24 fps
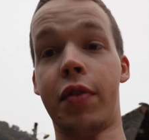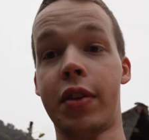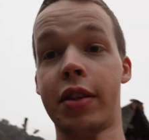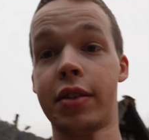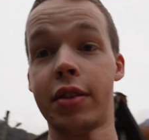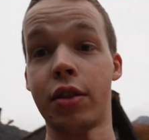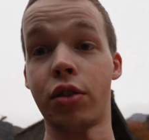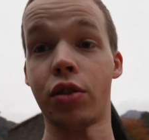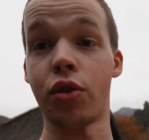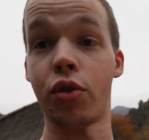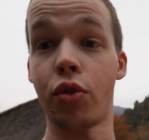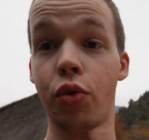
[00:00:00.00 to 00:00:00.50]
this is
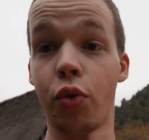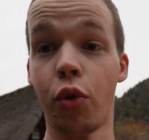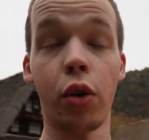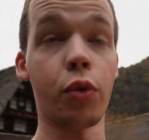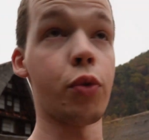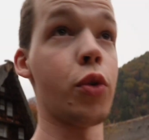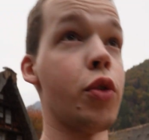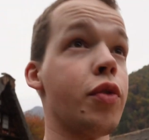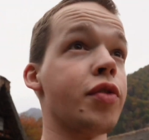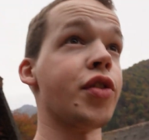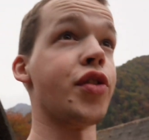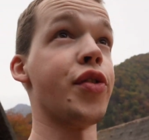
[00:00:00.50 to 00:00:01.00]
straw
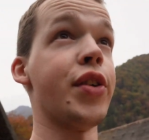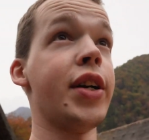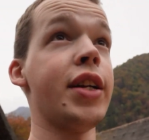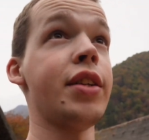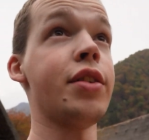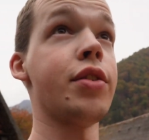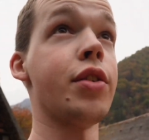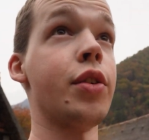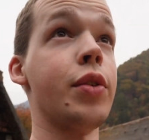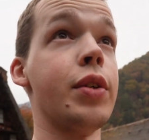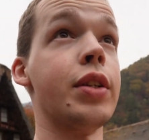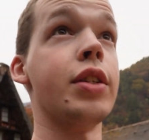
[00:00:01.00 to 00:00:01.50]
roofs, right?
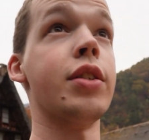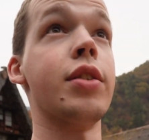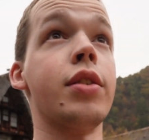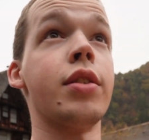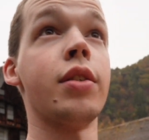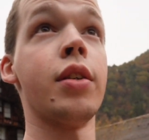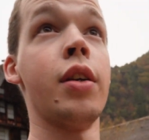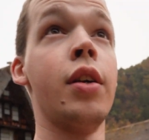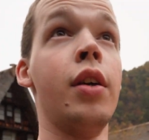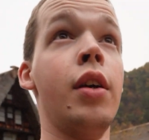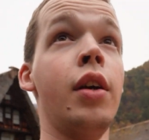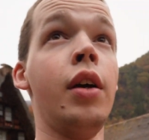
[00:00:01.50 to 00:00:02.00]
So it's
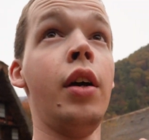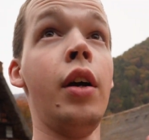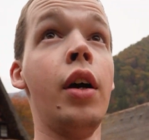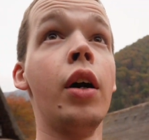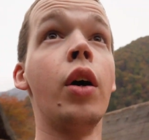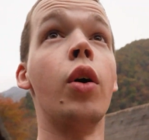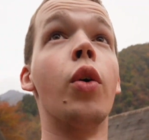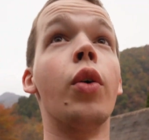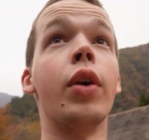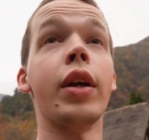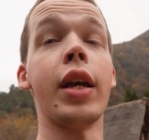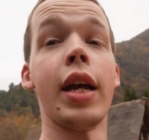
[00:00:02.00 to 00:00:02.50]

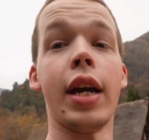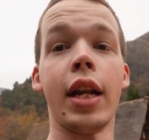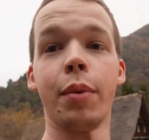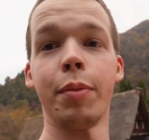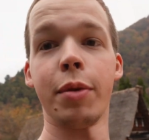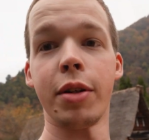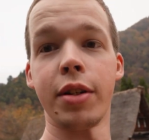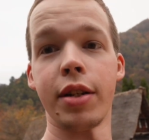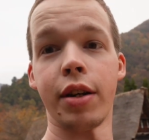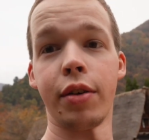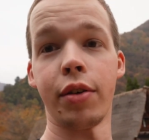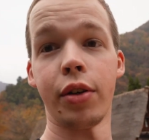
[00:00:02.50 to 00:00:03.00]
organic
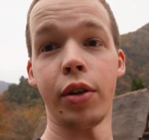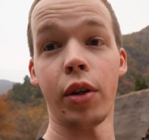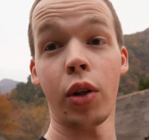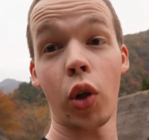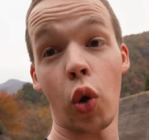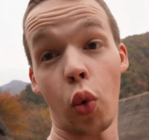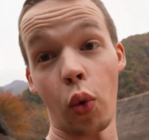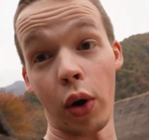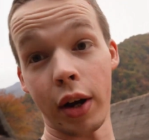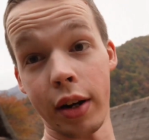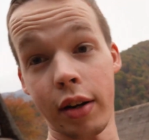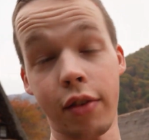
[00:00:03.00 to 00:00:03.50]
material,
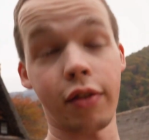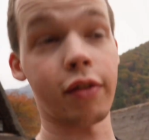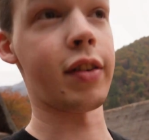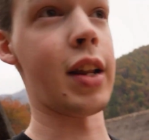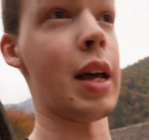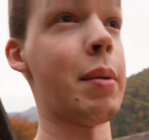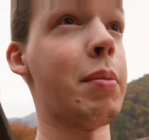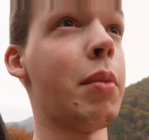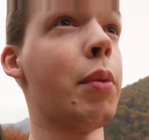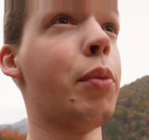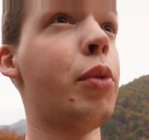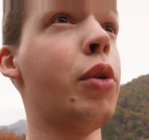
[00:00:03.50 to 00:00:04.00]
quite
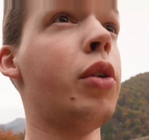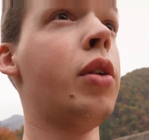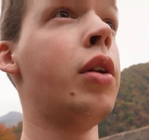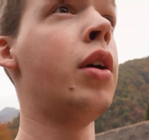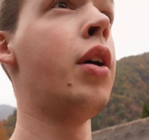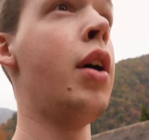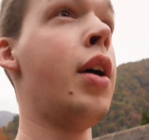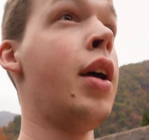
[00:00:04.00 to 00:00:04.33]
flammable,